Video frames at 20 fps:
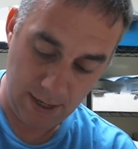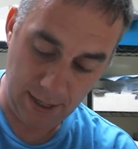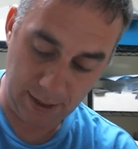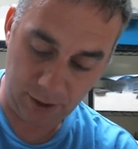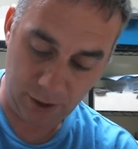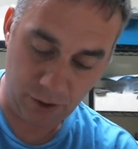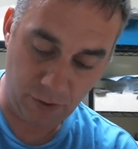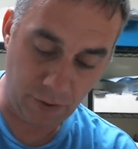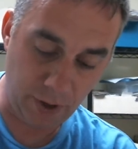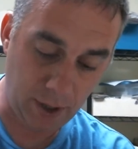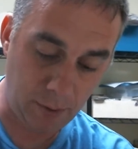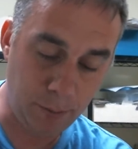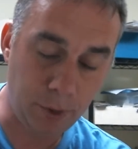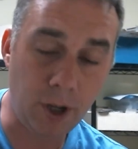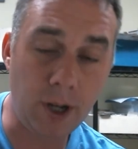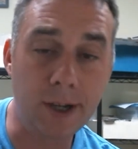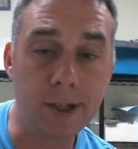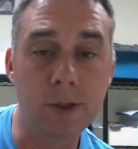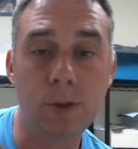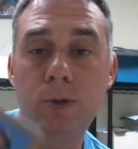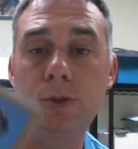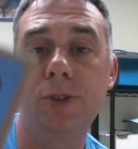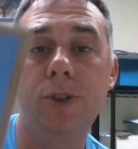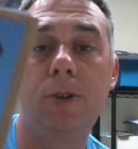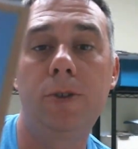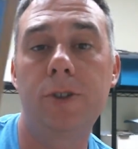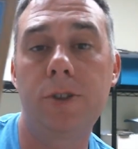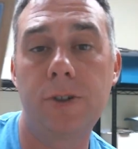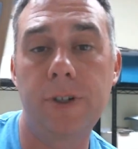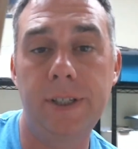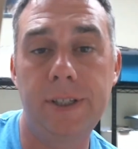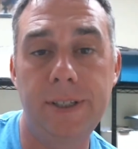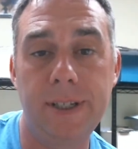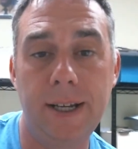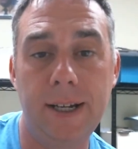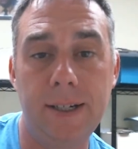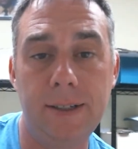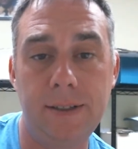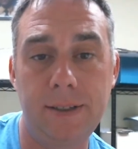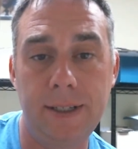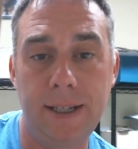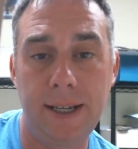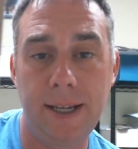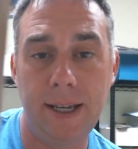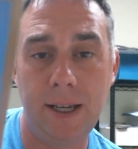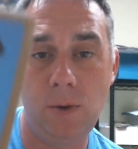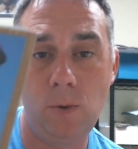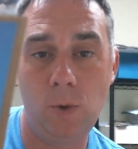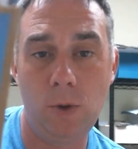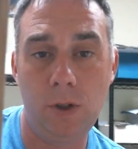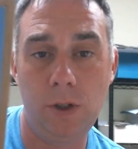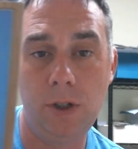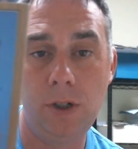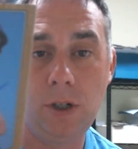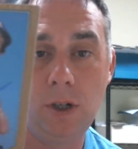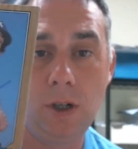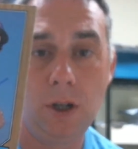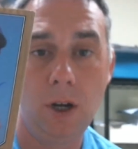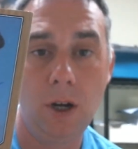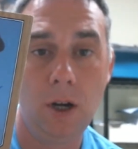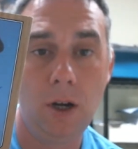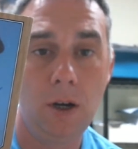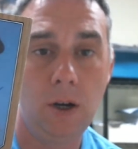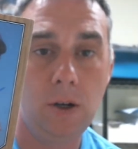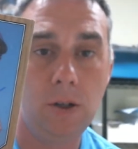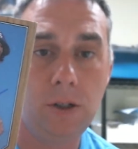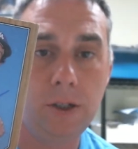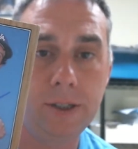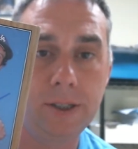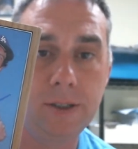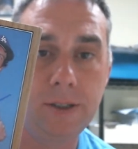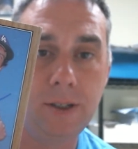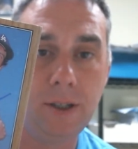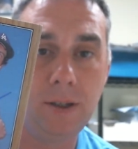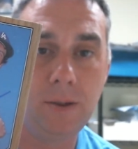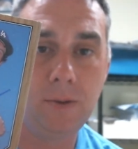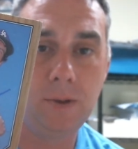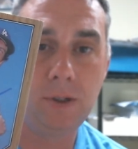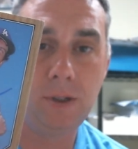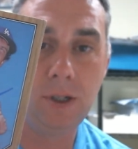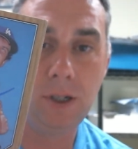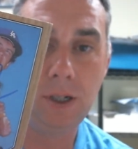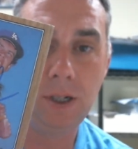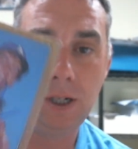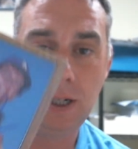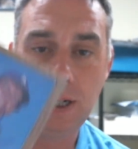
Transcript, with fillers: Next, Greg Block, who's always a great signer, signed one. Oh, look, another one.